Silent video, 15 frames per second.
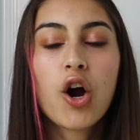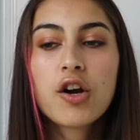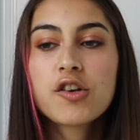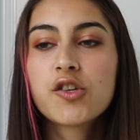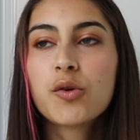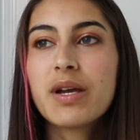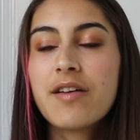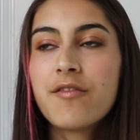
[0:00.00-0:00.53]

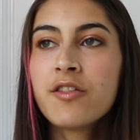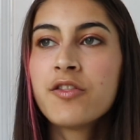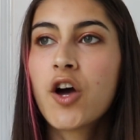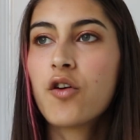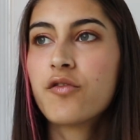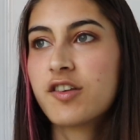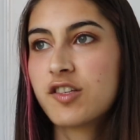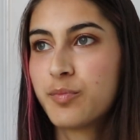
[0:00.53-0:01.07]
So even
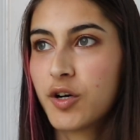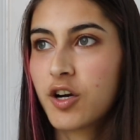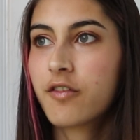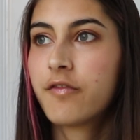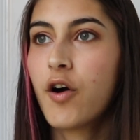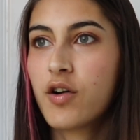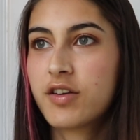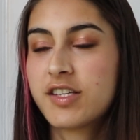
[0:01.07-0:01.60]
though this book
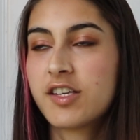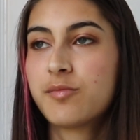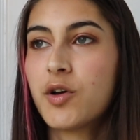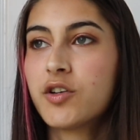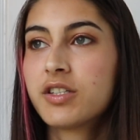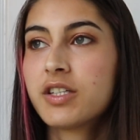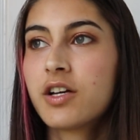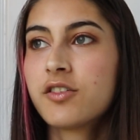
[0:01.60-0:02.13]
focuses
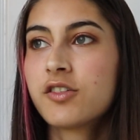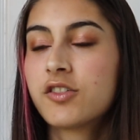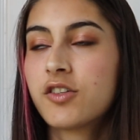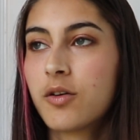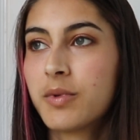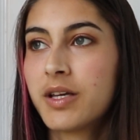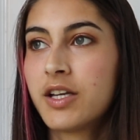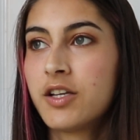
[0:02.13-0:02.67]
mostly on
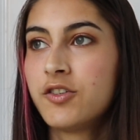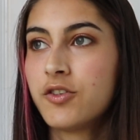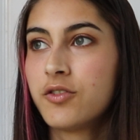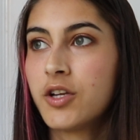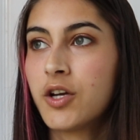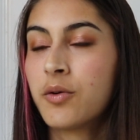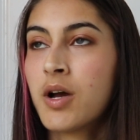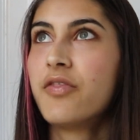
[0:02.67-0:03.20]
Somin and
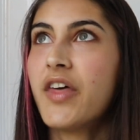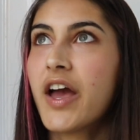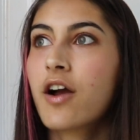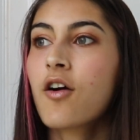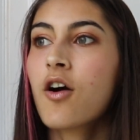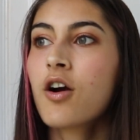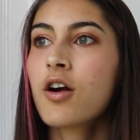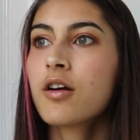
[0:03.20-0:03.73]
Junwoo,
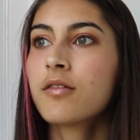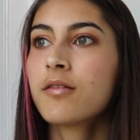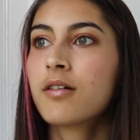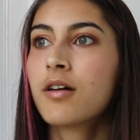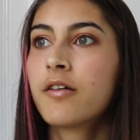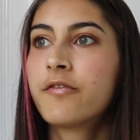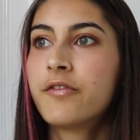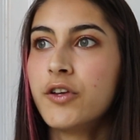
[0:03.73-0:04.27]
there are
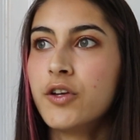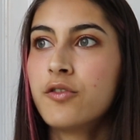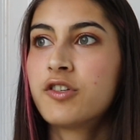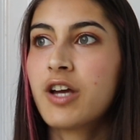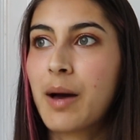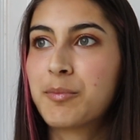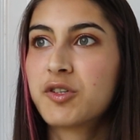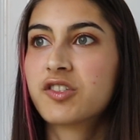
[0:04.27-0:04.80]
a few
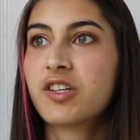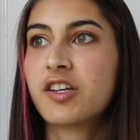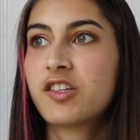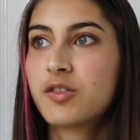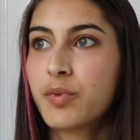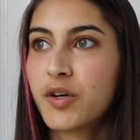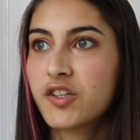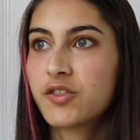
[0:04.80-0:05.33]
chapters like
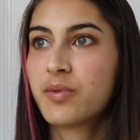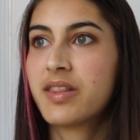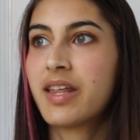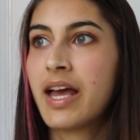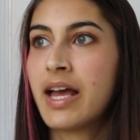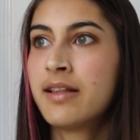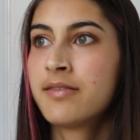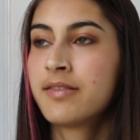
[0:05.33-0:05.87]
dispersed
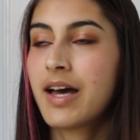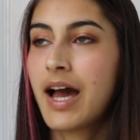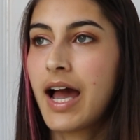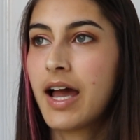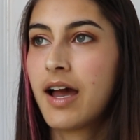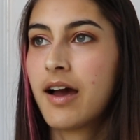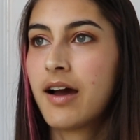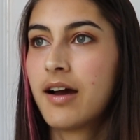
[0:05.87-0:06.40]
within
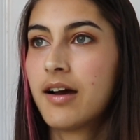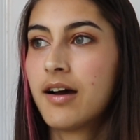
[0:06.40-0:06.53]
that